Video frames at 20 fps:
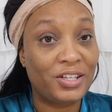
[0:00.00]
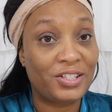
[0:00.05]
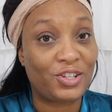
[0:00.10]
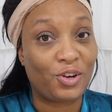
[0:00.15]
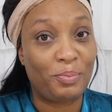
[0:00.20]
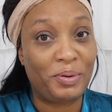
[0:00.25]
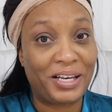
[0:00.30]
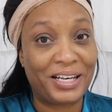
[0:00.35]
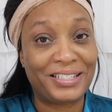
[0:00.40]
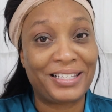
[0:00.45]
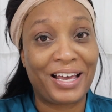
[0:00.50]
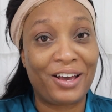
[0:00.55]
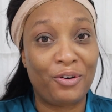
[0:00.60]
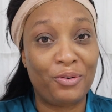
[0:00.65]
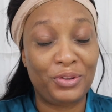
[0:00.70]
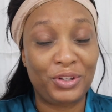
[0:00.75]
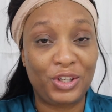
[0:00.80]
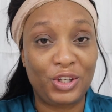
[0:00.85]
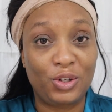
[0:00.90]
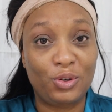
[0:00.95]
so because I
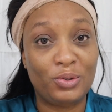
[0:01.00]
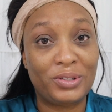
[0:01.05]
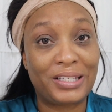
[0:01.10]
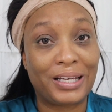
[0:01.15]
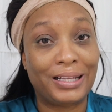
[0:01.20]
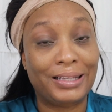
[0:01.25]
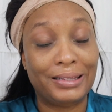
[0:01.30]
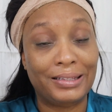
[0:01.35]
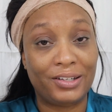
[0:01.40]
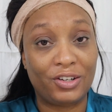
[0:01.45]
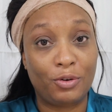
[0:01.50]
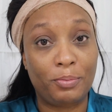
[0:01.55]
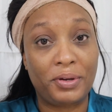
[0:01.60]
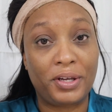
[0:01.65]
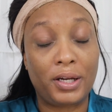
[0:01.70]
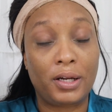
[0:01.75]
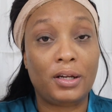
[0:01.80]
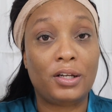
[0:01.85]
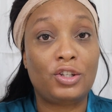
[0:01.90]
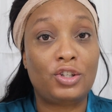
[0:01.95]
only used a little
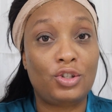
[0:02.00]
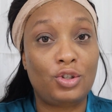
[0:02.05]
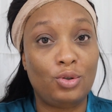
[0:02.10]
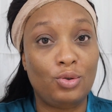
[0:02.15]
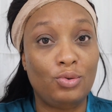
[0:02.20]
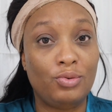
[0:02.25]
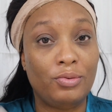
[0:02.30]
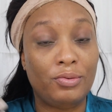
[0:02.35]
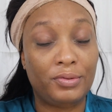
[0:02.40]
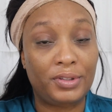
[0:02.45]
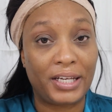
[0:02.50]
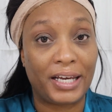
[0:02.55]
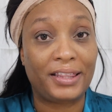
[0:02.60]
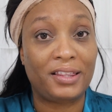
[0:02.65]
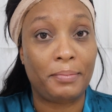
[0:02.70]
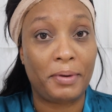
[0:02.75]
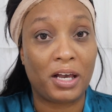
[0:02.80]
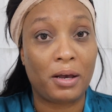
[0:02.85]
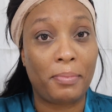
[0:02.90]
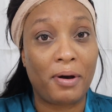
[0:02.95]
bit to take
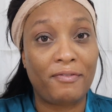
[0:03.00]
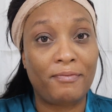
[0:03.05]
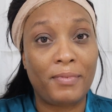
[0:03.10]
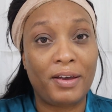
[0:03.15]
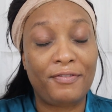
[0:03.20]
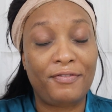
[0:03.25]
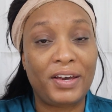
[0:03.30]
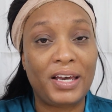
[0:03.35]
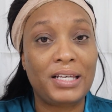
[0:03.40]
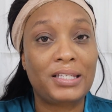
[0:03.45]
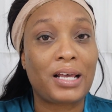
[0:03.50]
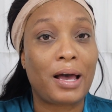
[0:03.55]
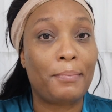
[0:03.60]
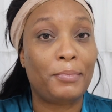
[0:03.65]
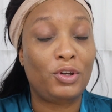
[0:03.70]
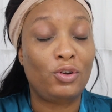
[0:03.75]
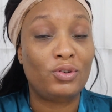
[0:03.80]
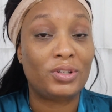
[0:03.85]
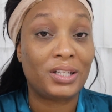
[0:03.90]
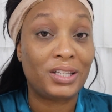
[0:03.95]
the makeup off my face, I'm
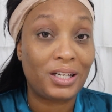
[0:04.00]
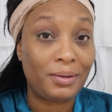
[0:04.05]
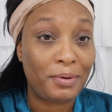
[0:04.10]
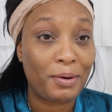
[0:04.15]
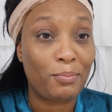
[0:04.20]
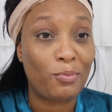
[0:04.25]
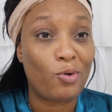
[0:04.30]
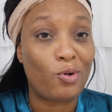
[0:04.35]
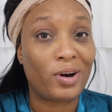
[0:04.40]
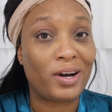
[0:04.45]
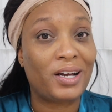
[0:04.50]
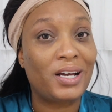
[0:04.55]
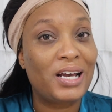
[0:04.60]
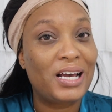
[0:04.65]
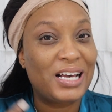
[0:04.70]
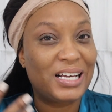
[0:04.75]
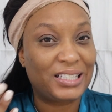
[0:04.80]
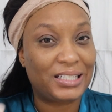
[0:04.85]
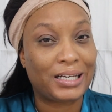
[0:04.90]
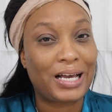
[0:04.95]
gonna use a little bit more
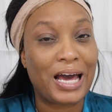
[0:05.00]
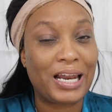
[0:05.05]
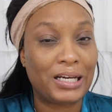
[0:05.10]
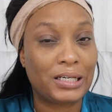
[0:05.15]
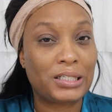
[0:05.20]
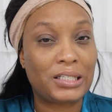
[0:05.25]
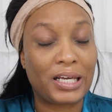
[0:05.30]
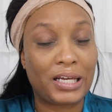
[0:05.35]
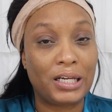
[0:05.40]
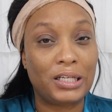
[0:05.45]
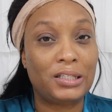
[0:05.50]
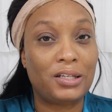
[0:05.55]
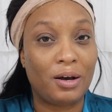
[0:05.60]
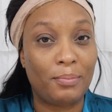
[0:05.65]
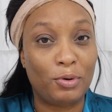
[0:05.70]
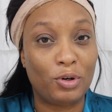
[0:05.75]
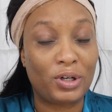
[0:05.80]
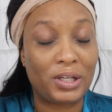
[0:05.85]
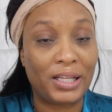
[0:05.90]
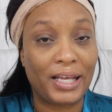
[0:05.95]
to kind of just get a
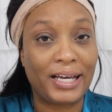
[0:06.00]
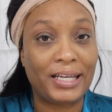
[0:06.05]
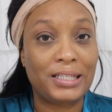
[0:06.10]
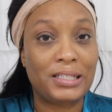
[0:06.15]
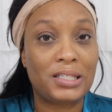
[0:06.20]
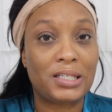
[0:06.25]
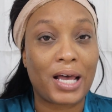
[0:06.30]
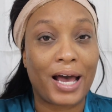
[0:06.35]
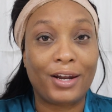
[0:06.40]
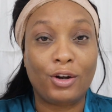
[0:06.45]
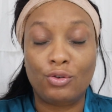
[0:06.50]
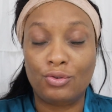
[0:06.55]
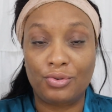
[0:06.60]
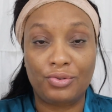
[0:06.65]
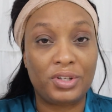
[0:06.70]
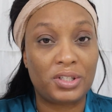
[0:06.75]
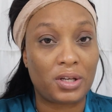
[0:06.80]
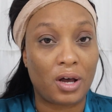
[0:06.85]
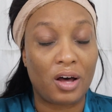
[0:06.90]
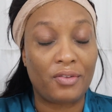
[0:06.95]
double cleanse. I don't do
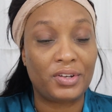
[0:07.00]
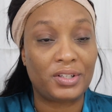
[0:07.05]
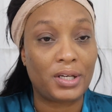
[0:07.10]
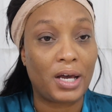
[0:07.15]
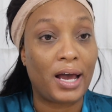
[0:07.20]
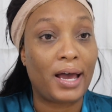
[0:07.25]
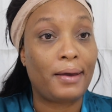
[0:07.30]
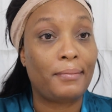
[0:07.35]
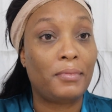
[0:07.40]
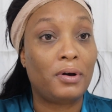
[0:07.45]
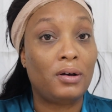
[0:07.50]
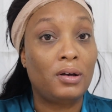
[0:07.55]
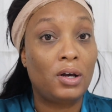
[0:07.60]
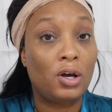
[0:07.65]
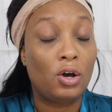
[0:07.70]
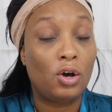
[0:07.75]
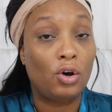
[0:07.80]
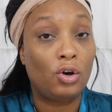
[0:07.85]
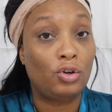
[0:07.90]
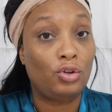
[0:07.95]
this all the time.
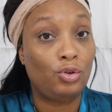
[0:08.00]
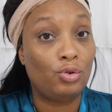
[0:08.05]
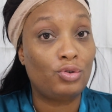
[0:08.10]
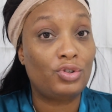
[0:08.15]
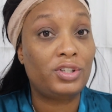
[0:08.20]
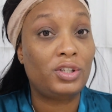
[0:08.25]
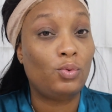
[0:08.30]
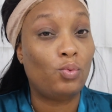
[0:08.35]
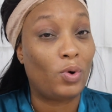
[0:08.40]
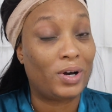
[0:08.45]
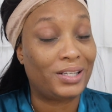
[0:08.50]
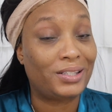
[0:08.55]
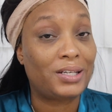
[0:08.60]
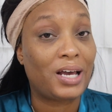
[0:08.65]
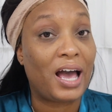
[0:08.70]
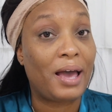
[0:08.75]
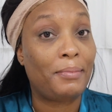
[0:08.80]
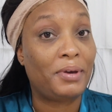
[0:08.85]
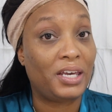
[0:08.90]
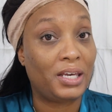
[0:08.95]
Usually one
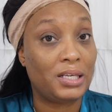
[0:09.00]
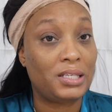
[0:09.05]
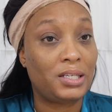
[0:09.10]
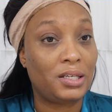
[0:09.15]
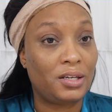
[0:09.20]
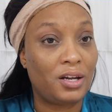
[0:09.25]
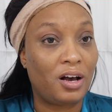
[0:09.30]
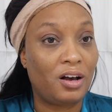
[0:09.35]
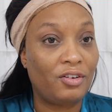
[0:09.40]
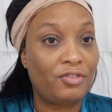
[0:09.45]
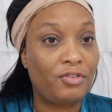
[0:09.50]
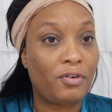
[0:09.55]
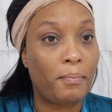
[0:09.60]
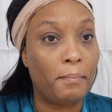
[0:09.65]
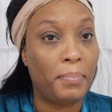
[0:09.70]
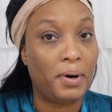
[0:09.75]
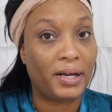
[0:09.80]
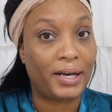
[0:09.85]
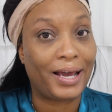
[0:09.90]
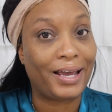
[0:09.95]
time is enough,
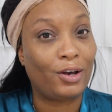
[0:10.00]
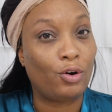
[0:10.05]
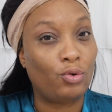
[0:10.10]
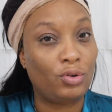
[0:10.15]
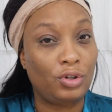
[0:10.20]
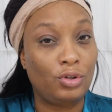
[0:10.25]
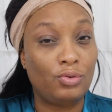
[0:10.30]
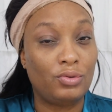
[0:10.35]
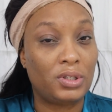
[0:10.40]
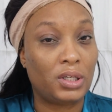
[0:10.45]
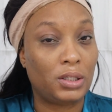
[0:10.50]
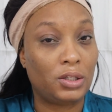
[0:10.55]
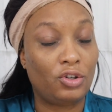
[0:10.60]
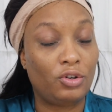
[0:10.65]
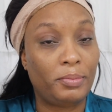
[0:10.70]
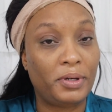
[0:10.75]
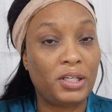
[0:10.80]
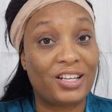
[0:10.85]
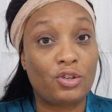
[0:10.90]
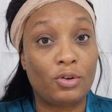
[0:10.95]
but I only use a
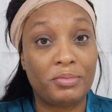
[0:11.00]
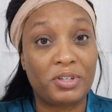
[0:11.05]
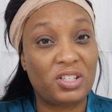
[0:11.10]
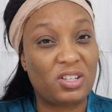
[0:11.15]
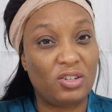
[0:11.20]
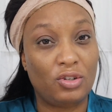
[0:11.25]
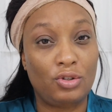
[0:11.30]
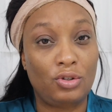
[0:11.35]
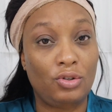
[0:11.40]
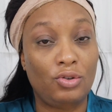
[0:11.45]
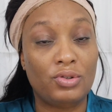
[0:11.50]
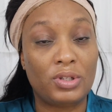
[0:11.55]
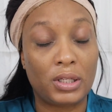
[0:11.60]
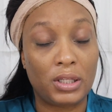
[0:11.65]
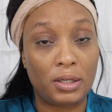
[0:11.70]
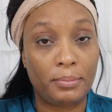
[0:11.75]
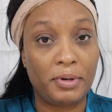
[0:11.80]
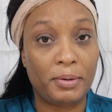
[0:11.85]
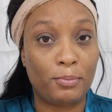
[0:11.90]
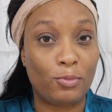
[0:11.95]
little bit. So I'm just gonna use a
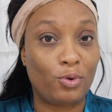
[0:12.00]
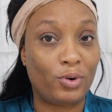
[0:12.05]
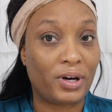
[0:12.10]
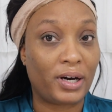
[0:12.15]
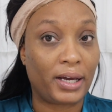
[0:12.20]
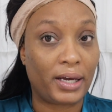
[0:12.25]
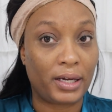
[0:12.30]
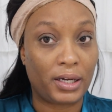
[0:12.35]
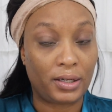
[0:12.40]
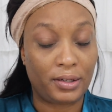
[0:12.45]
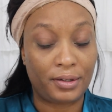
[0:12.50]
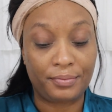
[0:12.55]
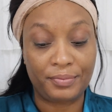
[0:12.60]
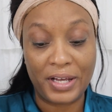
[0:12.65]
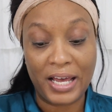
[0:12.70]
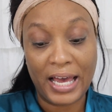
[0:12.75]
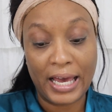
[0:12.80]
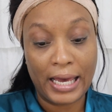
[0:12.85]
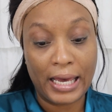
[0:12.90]
little bit more and